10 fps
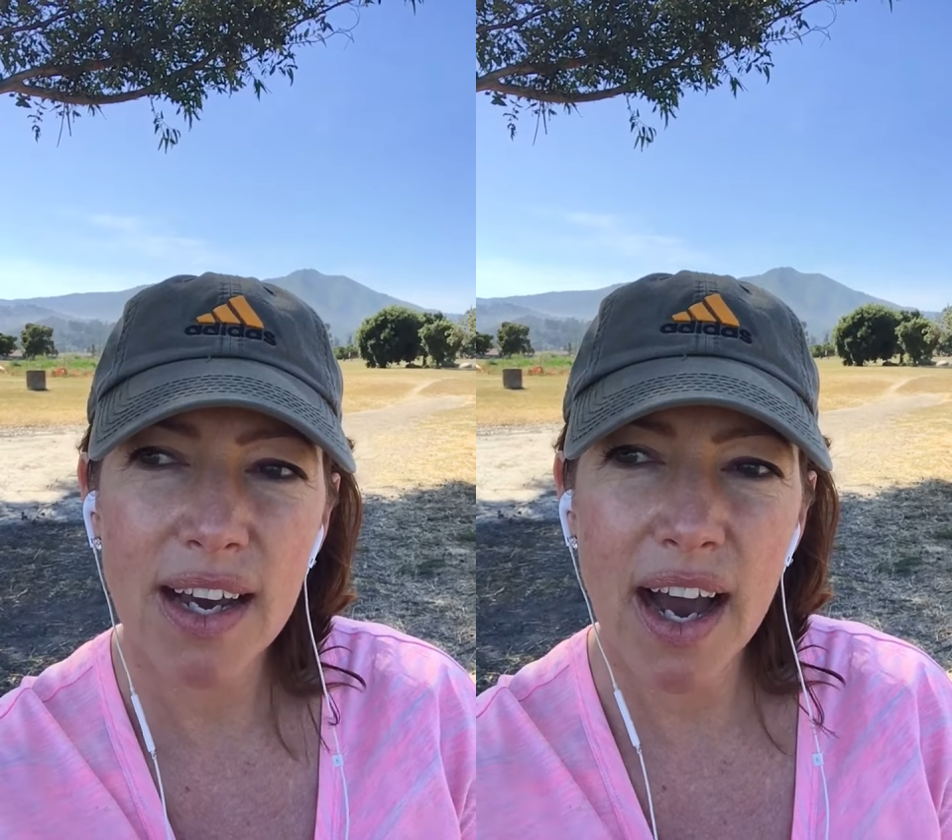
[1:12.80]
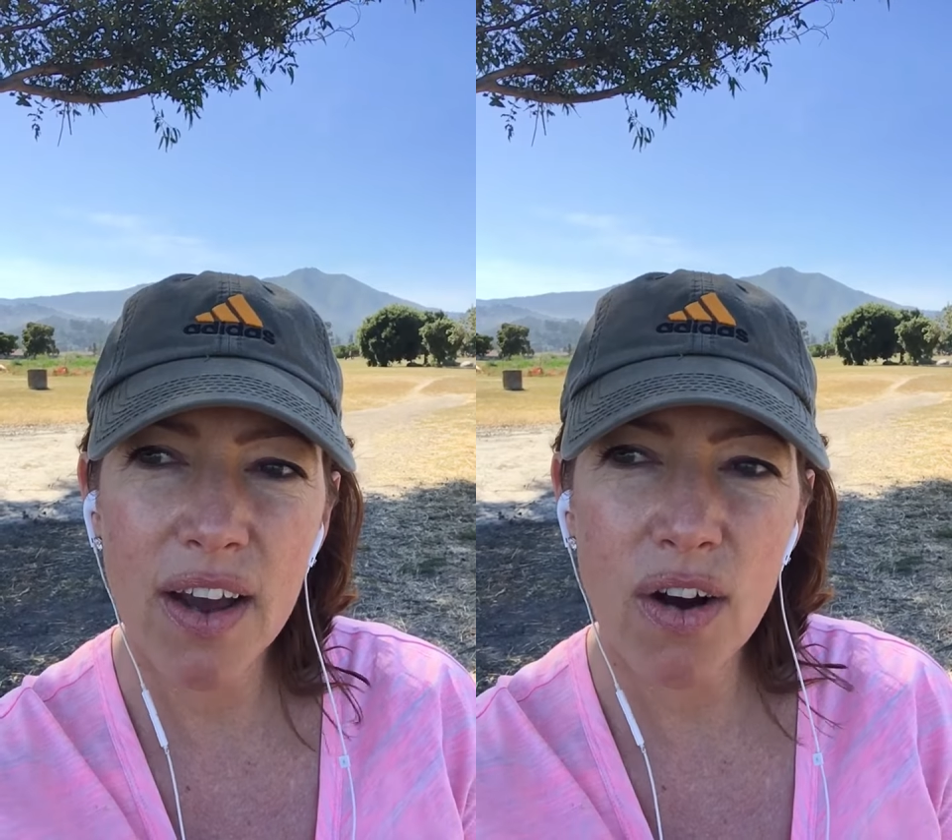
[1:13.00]

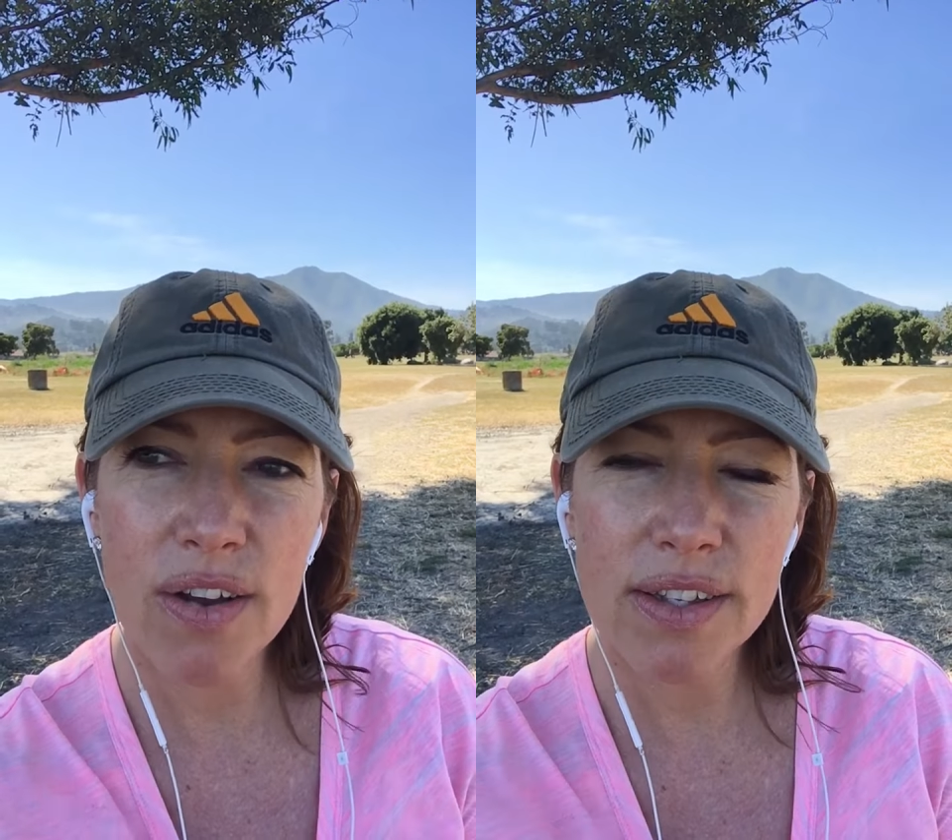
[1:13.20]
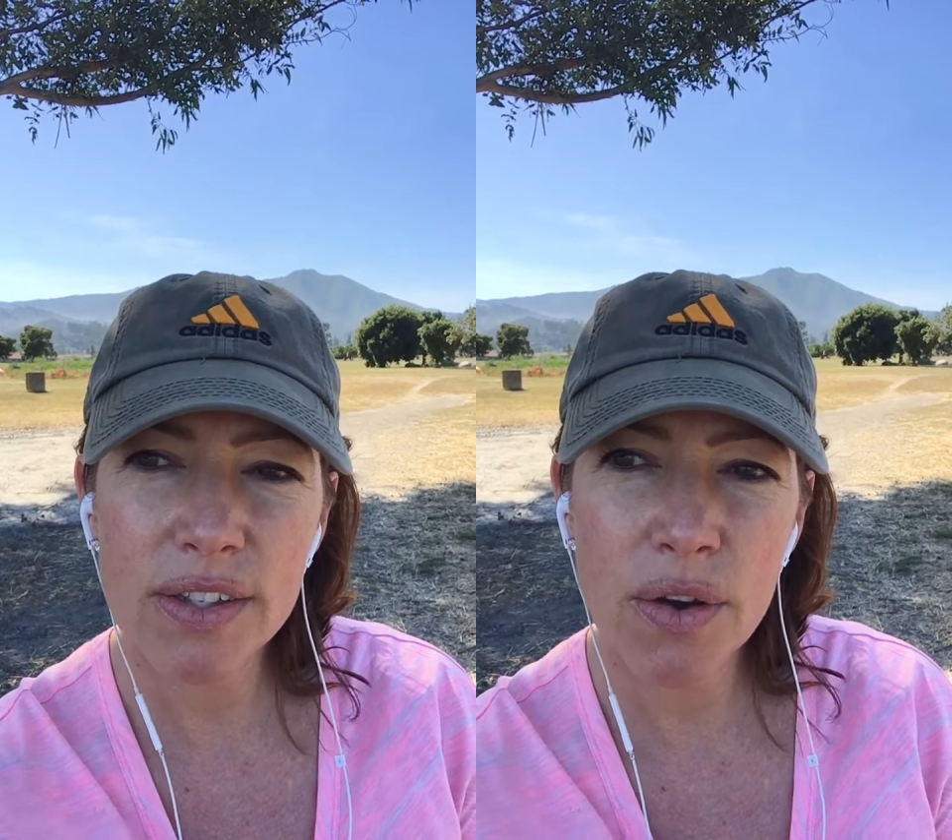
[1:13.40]
I
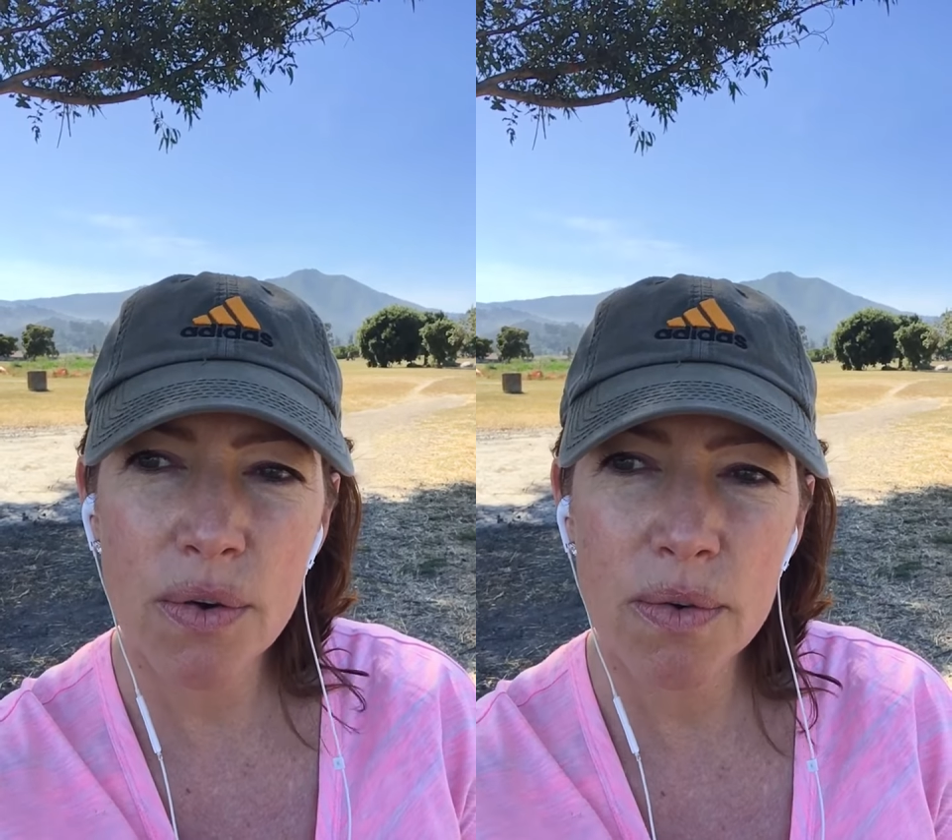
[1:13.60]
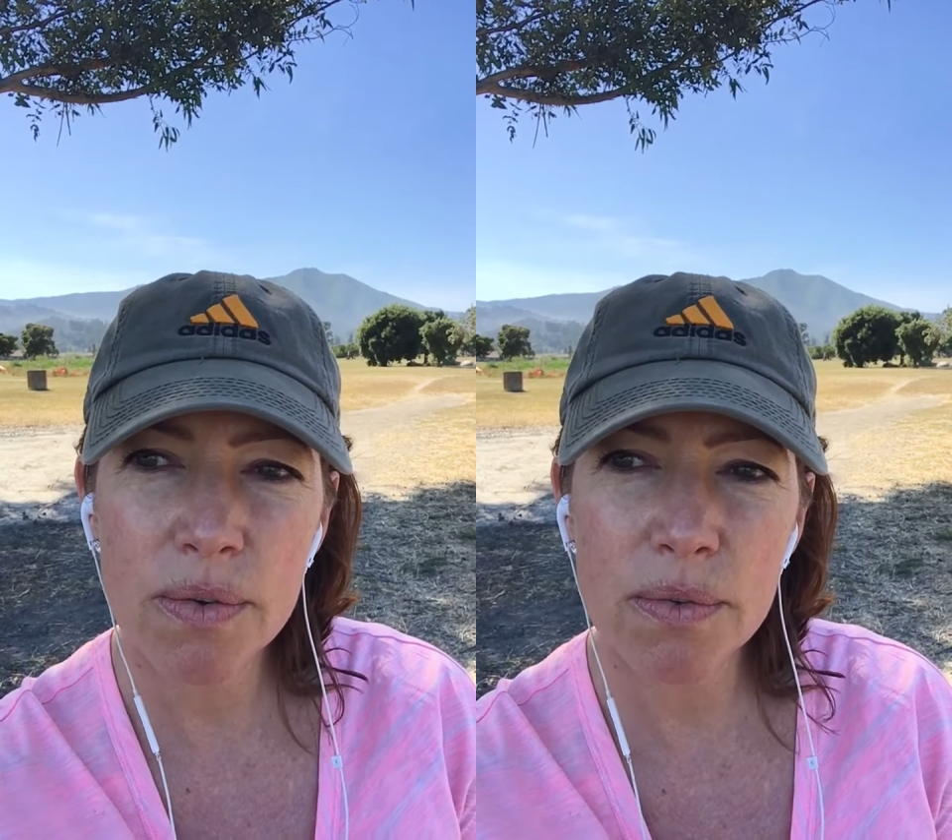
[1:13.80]
also
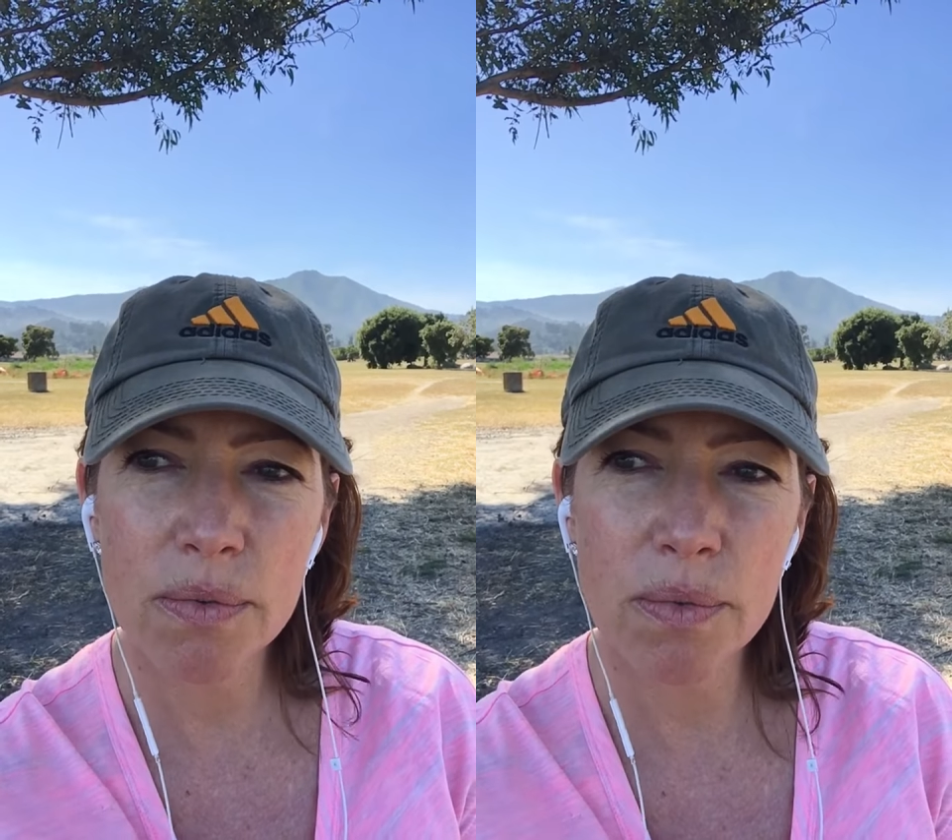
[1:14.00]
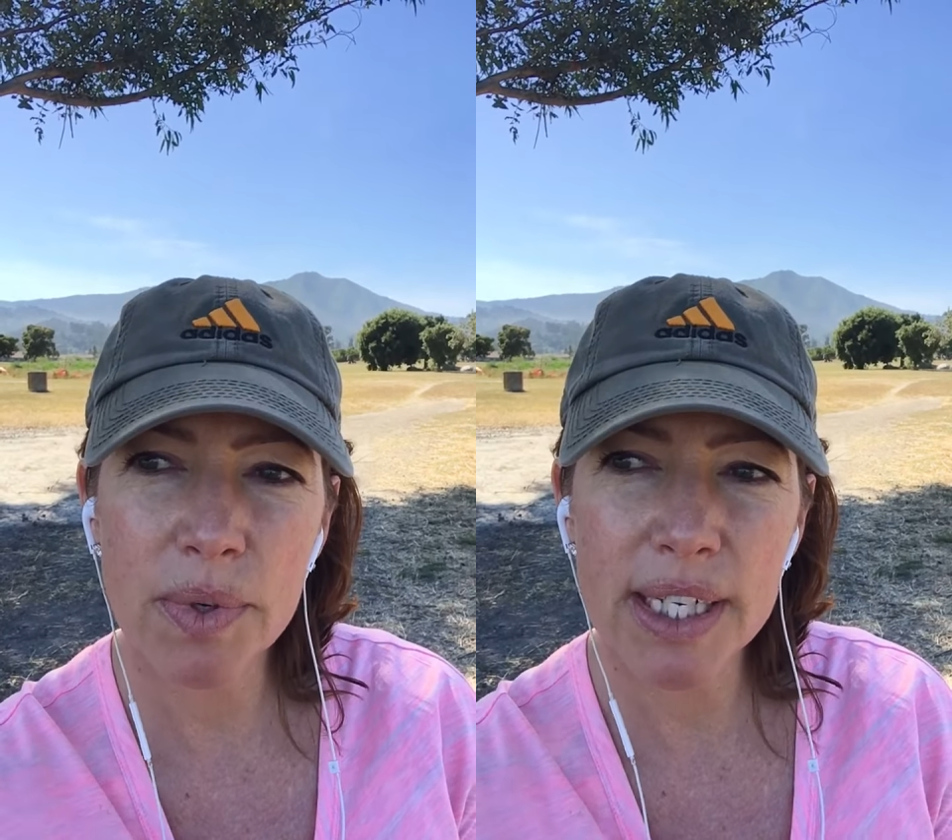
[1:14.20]

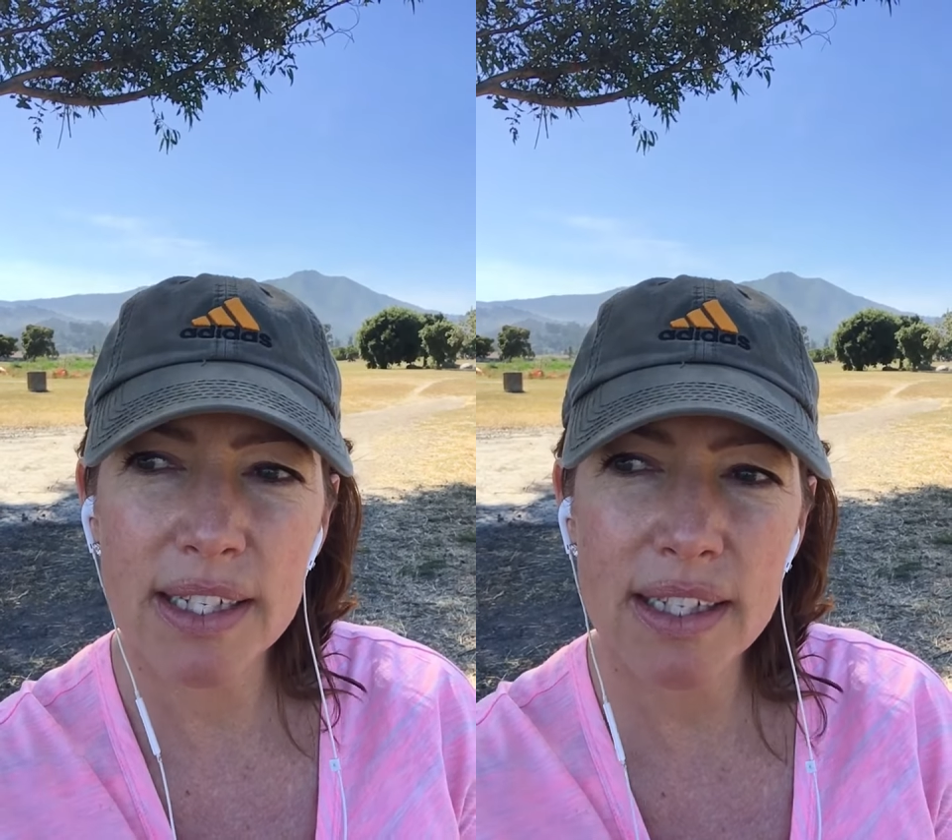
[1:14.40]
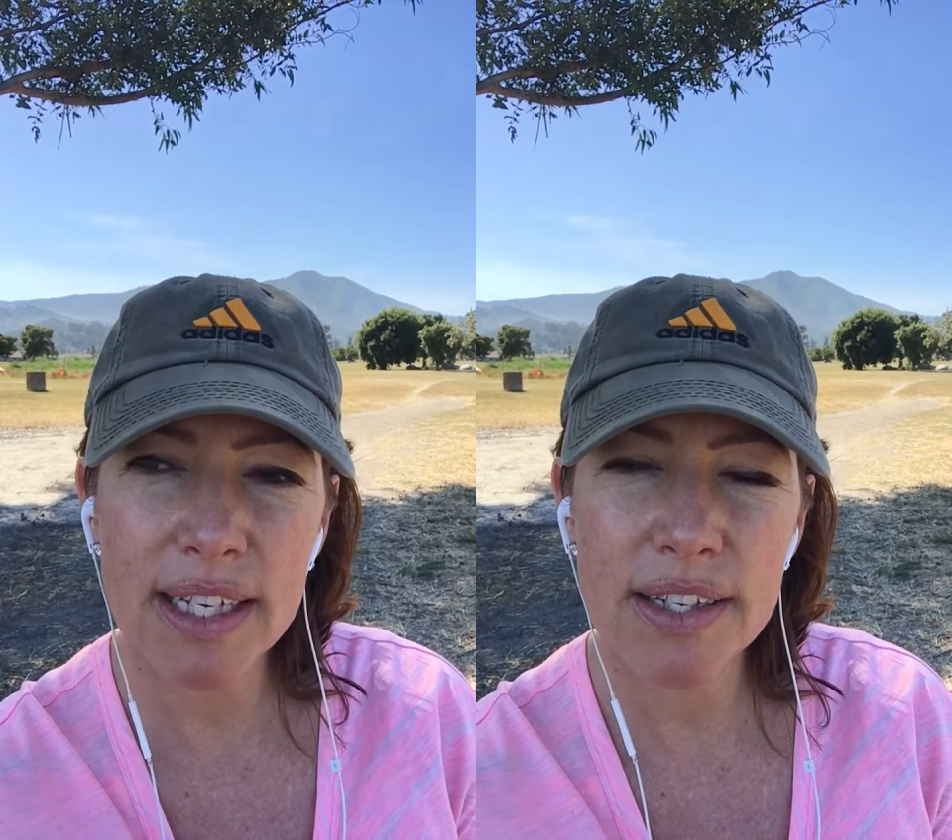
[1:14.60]

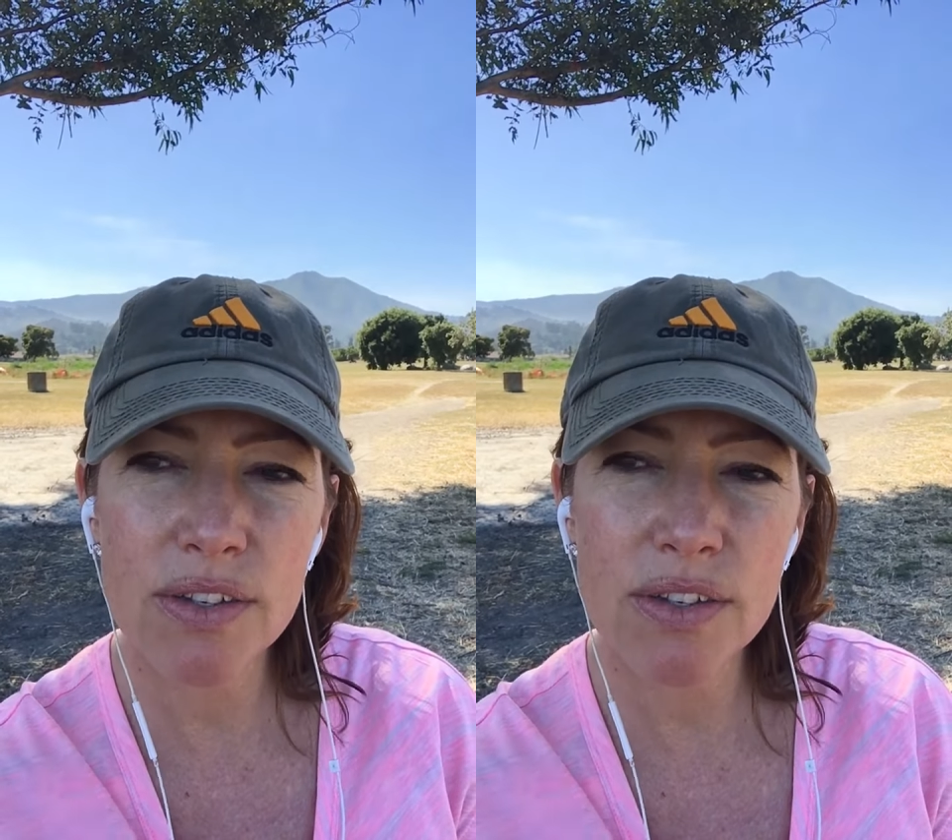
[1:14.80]
really